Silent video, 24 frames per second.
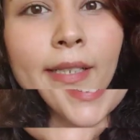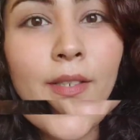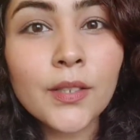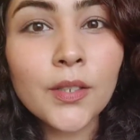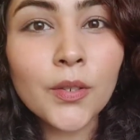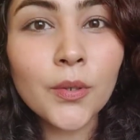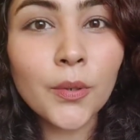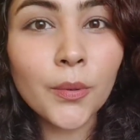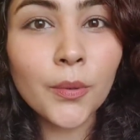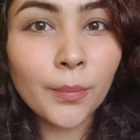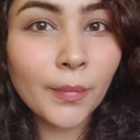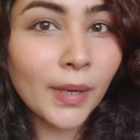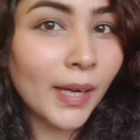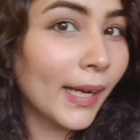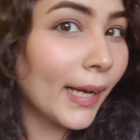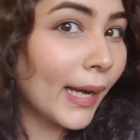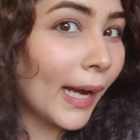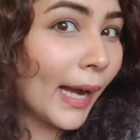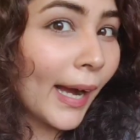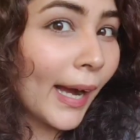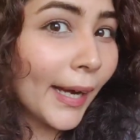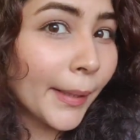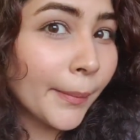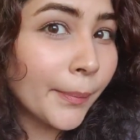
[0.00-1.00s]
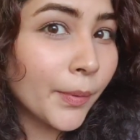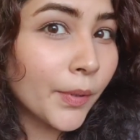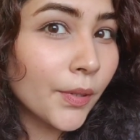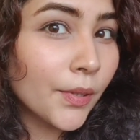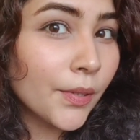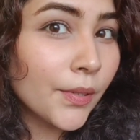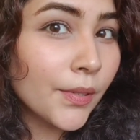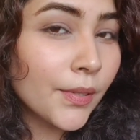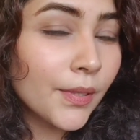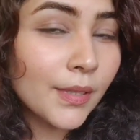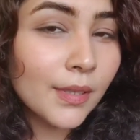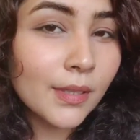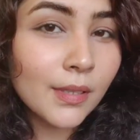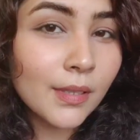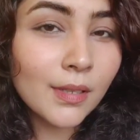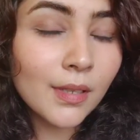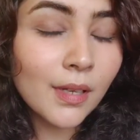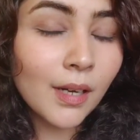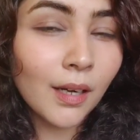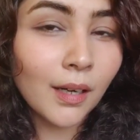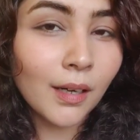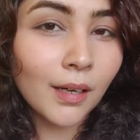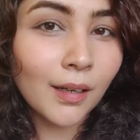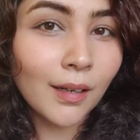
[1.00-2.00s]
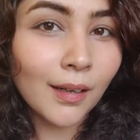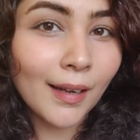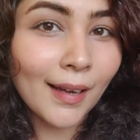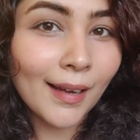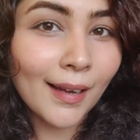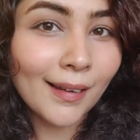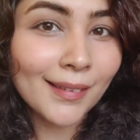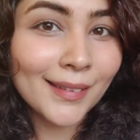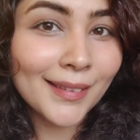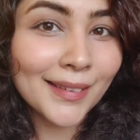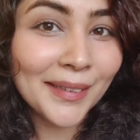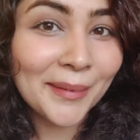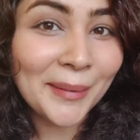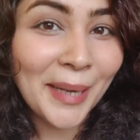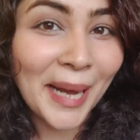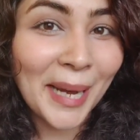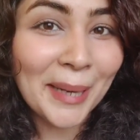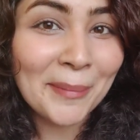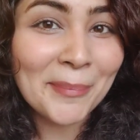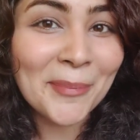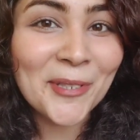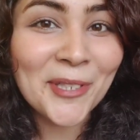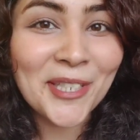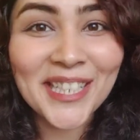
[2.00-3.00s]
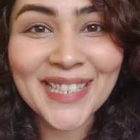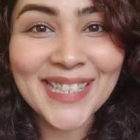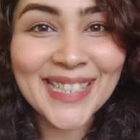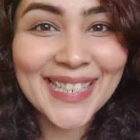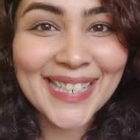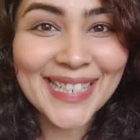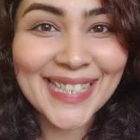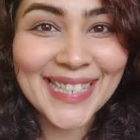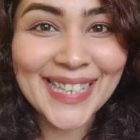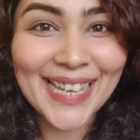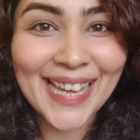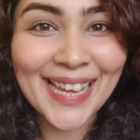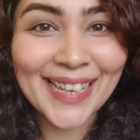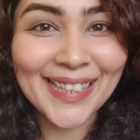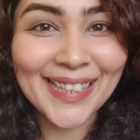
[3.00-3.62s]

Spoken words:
So my eyebrows, the eyebrow tint